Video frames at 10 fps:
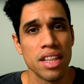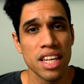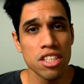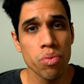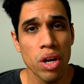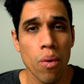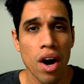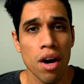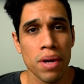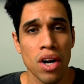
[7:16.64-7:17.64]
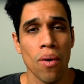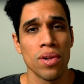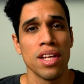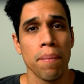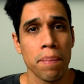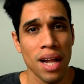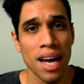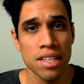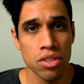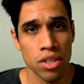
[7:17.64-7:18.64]
This requirement only
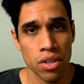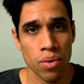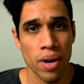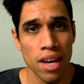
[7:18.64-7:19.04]
applies to you